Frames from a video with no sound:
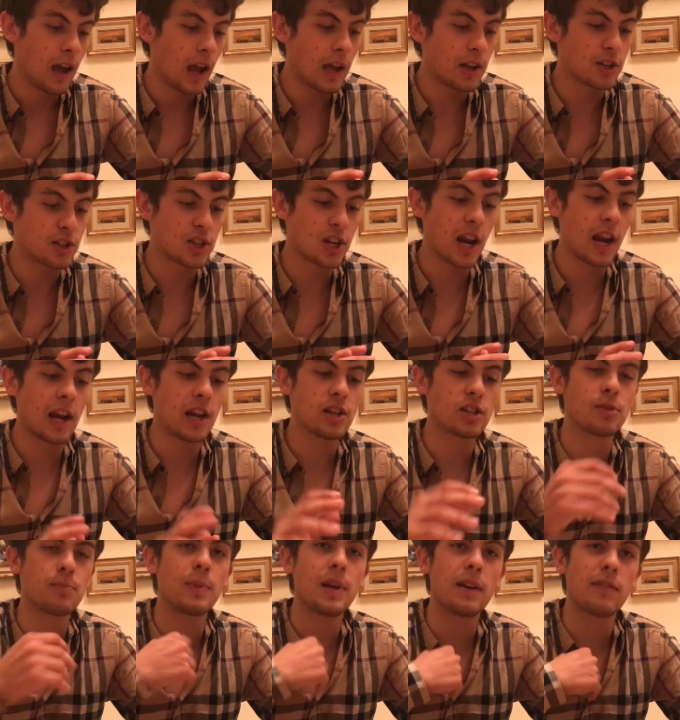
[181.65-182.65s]
and
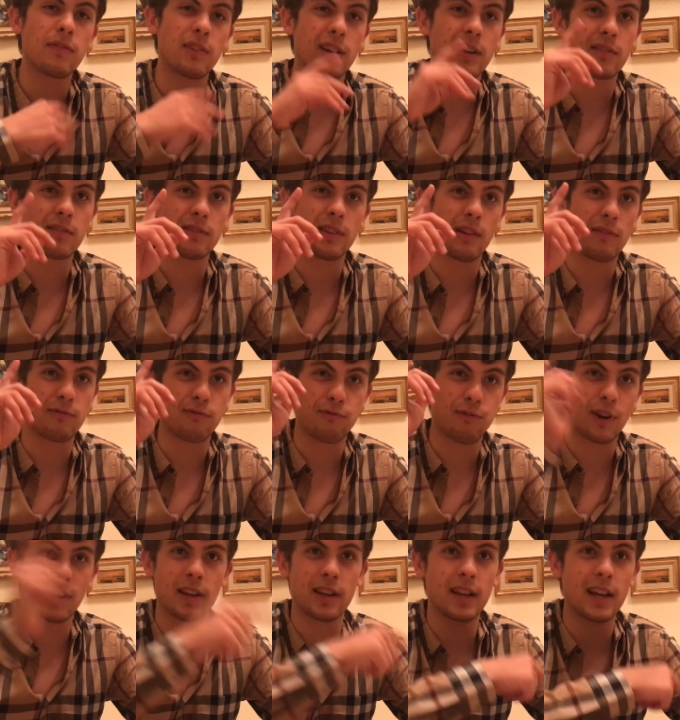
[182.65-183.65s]
change me for that
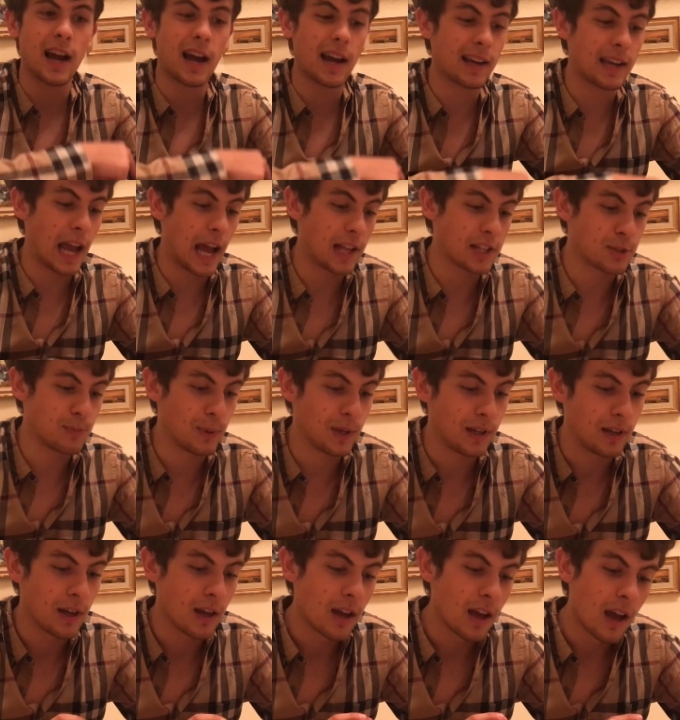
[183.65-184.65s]
freaking guy Gatsby.
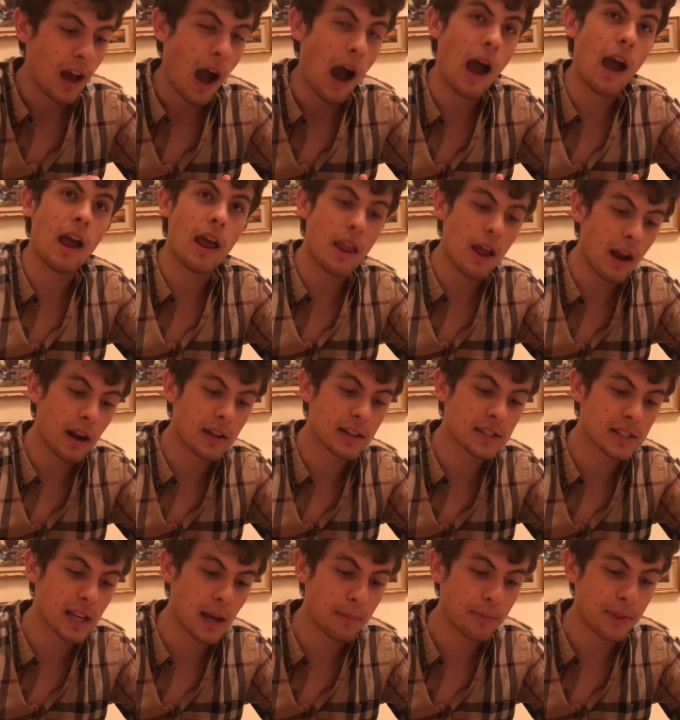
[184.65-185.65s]
I did not
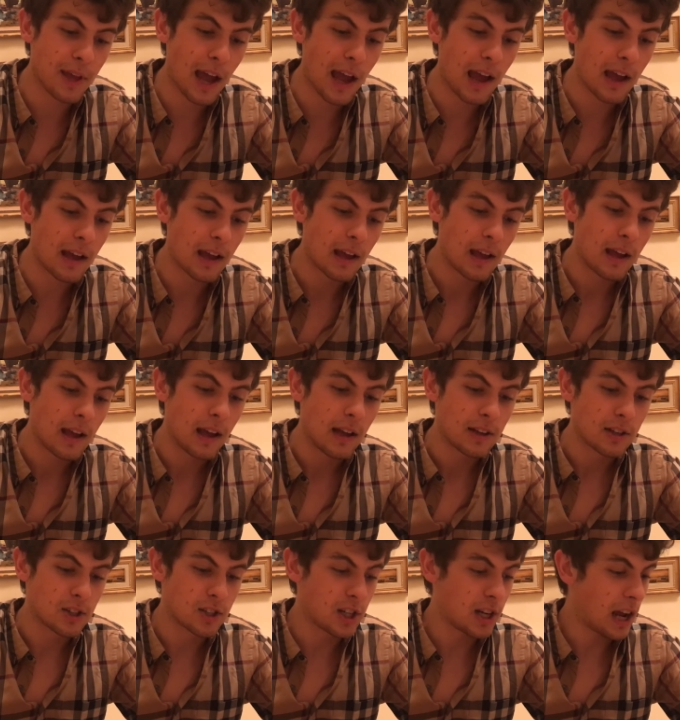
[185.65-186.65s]
accept that.
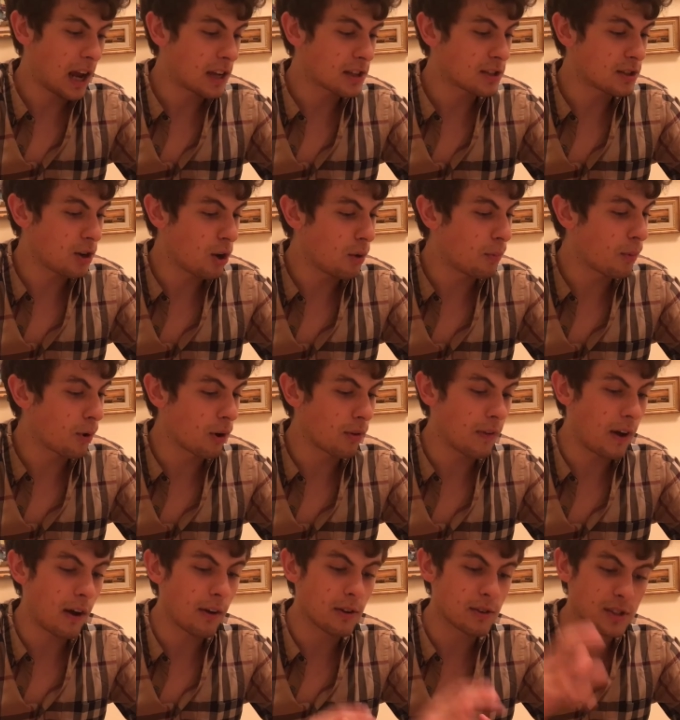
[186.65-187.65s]
She has no moral
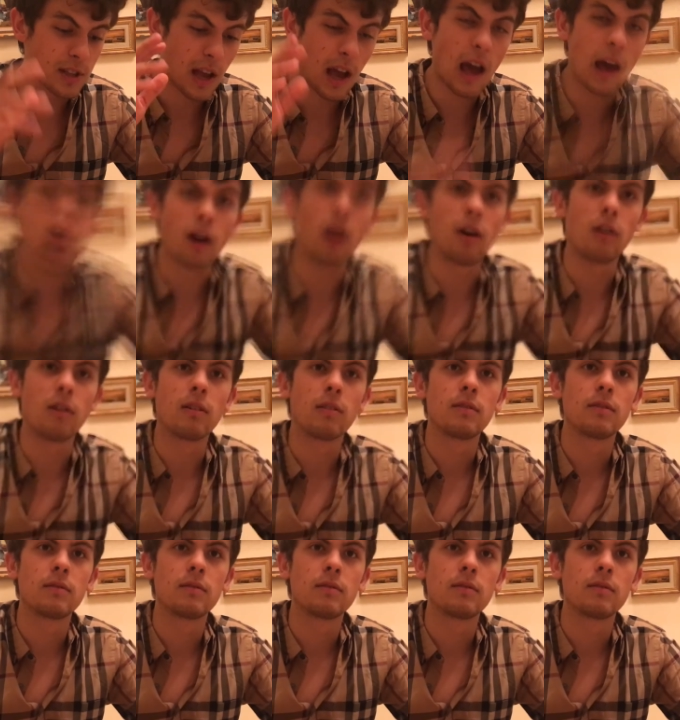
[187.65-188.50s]
values at all.